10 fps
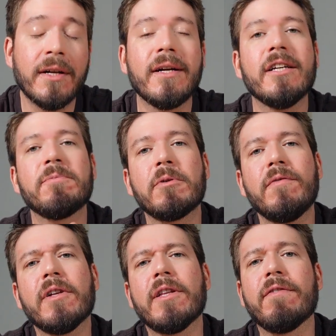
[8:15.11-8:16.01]
it's
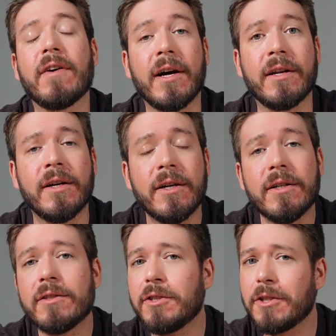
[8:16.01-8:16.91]
perfectly fine
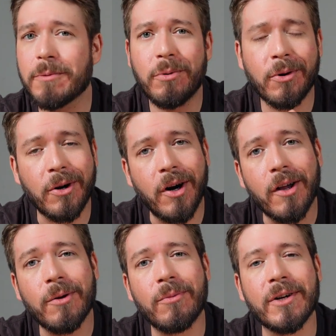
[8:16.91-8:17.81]
to just pour all
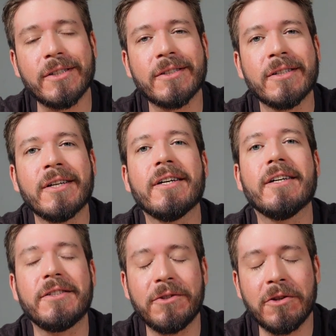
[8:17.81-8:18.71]
at once
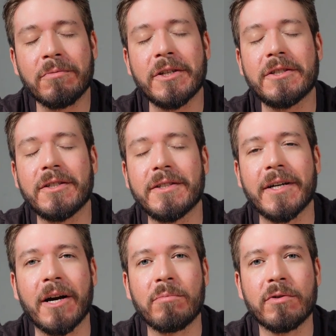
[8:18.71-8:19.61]
until you reach your
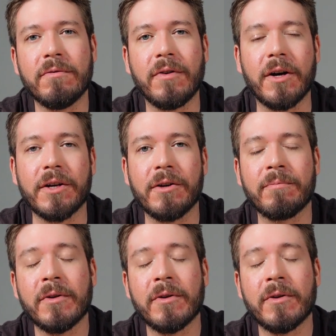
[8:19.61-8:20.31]
desired brew volume.